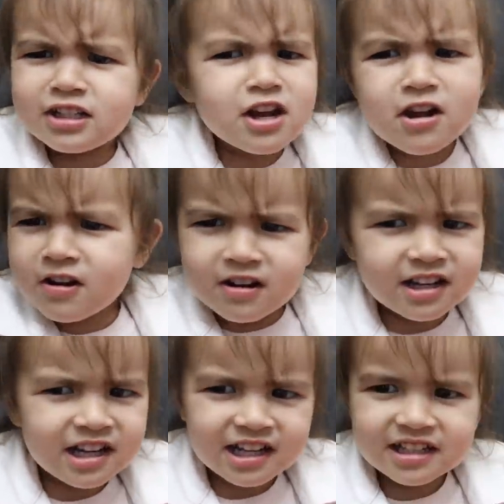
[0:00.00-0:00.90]

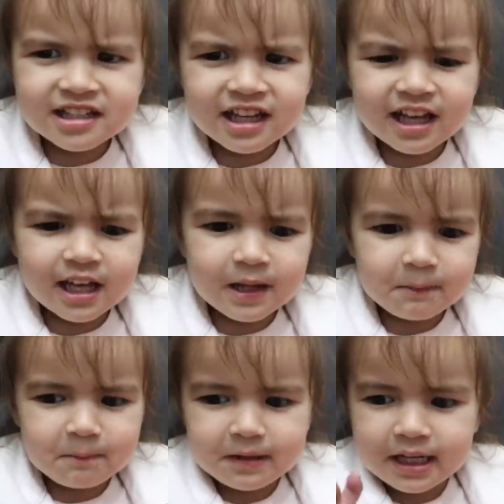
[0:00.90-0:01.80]
Chippy
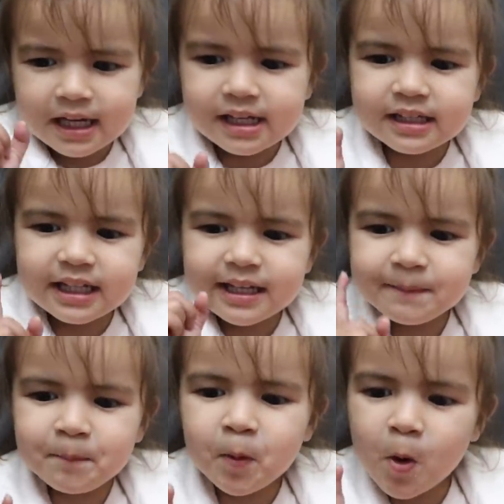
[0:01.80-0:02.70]
said, "Beady,
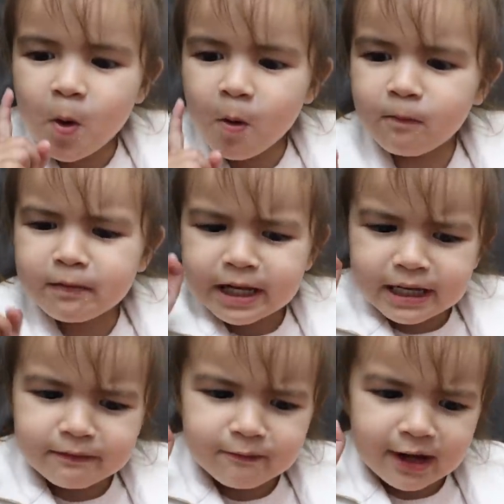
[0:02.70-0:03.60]

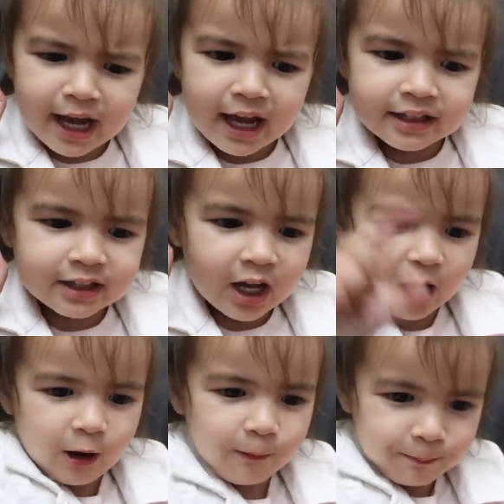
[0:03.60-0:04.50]
pulley, red,
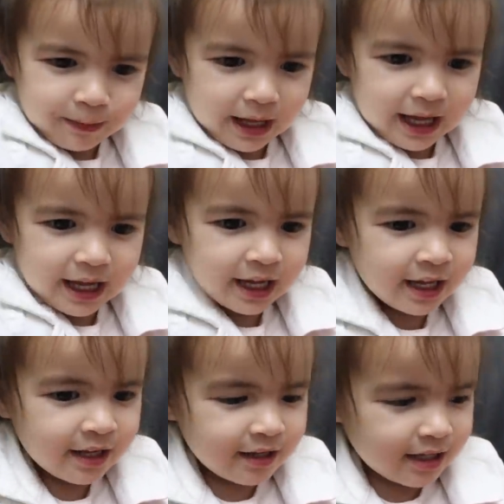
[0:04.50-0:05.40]
over,
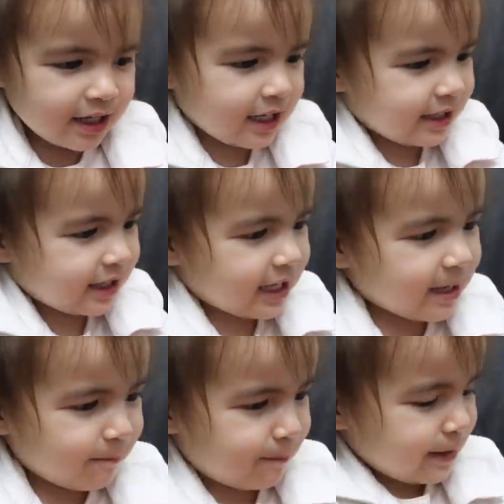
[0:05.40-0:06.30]
and
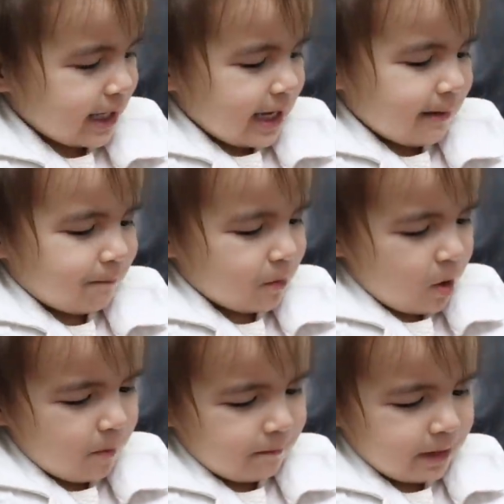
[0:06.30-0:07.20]
then
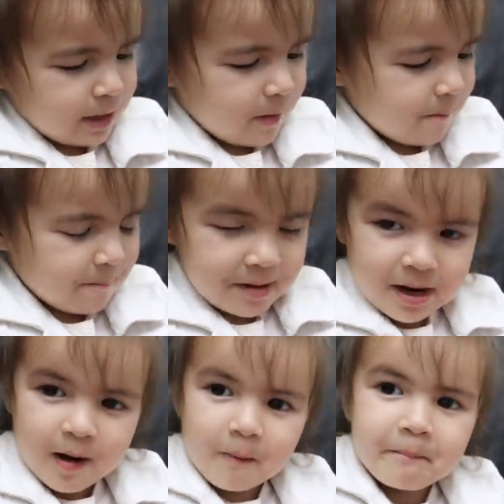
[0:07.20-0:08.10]
people, pew,
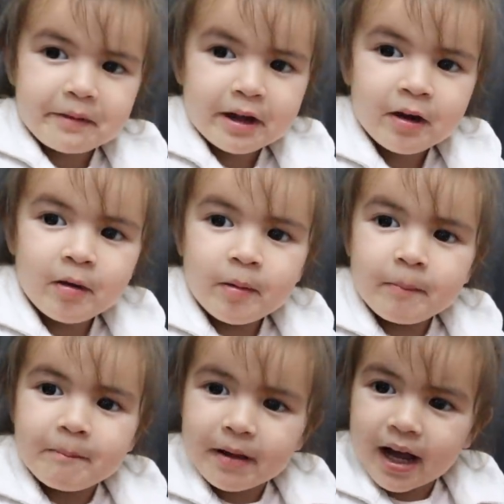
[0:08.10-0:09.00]
pew, pew.
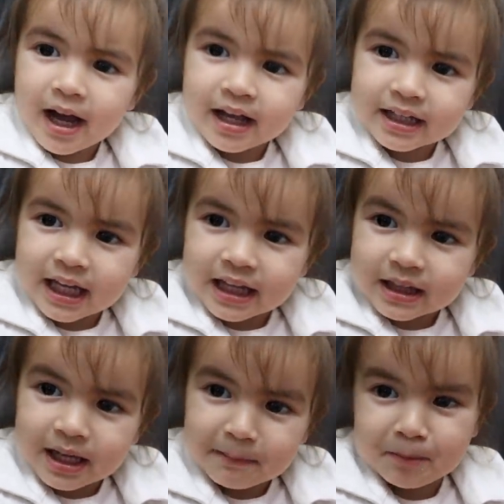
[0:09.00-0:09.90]
Bag
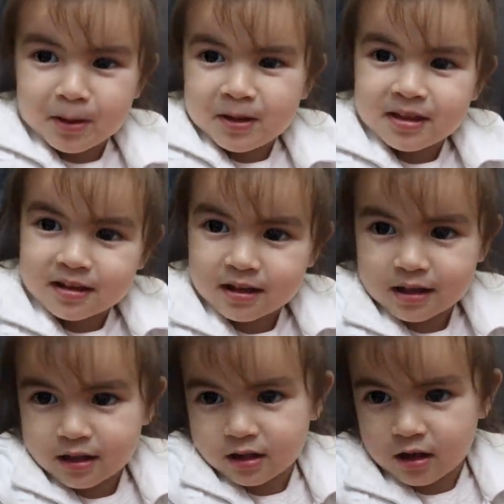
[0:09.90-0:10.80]
and the
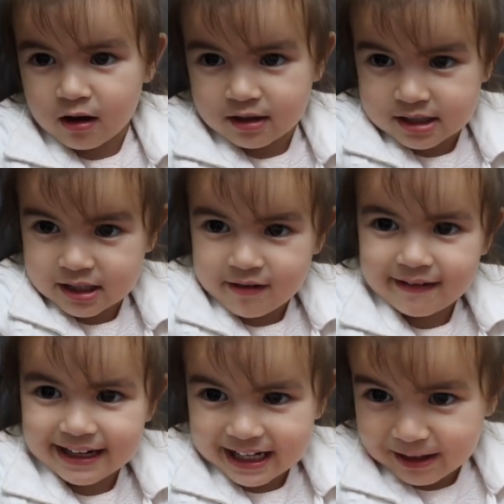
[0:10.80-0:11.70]
monster does you
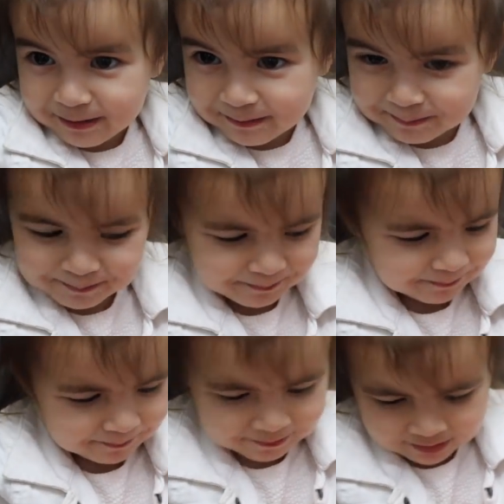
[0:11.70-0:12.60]
ill.
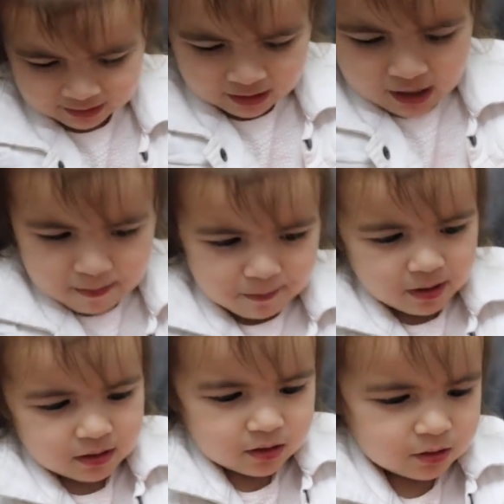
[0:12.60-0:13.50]

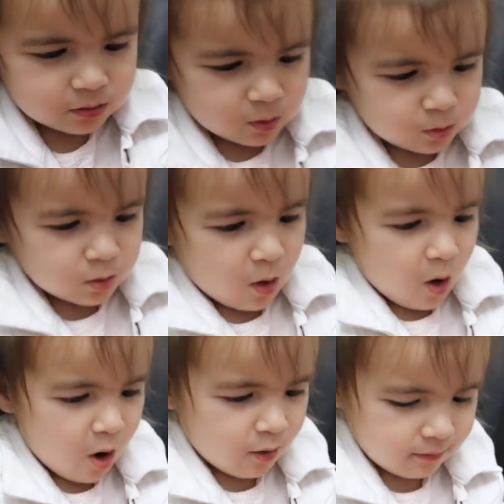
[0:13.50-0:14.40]
Bag and the
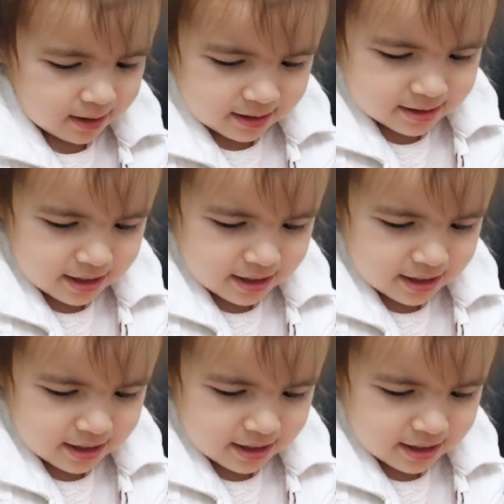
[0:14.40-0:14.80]
dolly,